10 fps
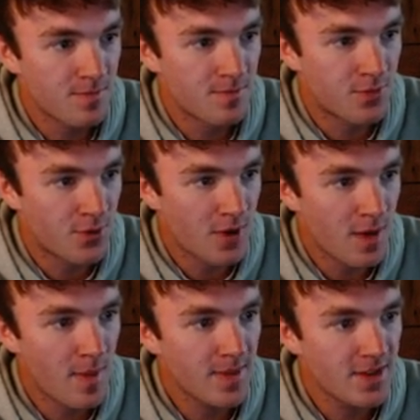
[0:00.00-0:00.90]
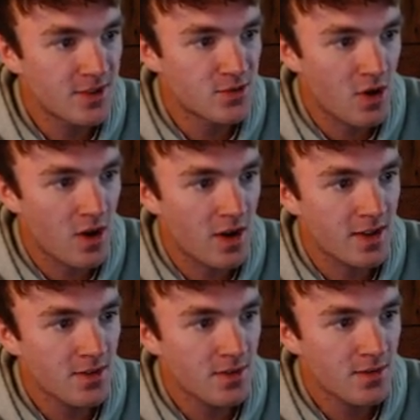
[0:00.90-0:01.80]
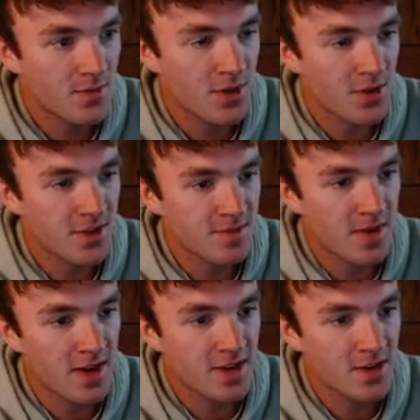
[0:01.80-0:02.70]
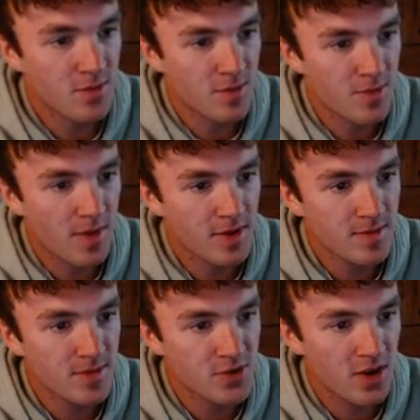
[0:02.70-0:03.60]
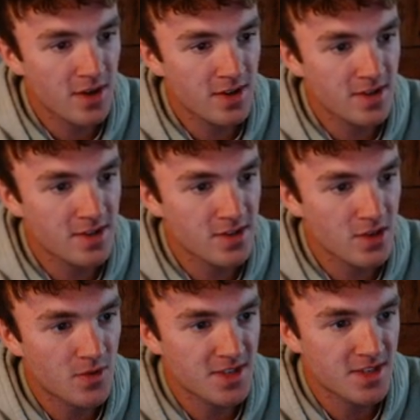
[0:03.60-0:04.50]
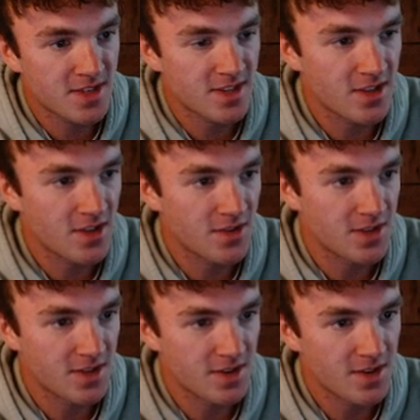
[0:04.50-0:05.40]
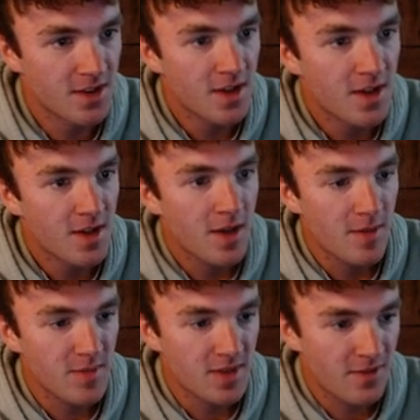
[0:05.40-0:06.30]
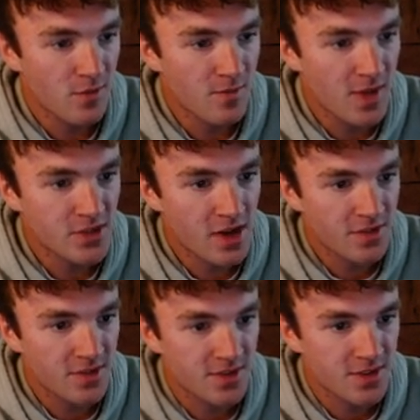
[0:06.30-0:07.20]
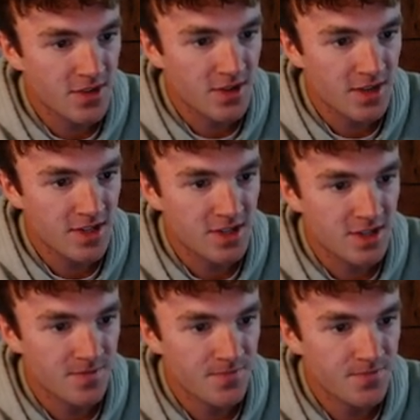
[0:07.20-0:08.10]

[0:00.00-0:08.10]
probably drawing, with all this in mind, I knew we were probably going to be drawing to these low resistance lows here. I mean, if you measure out this consolidation,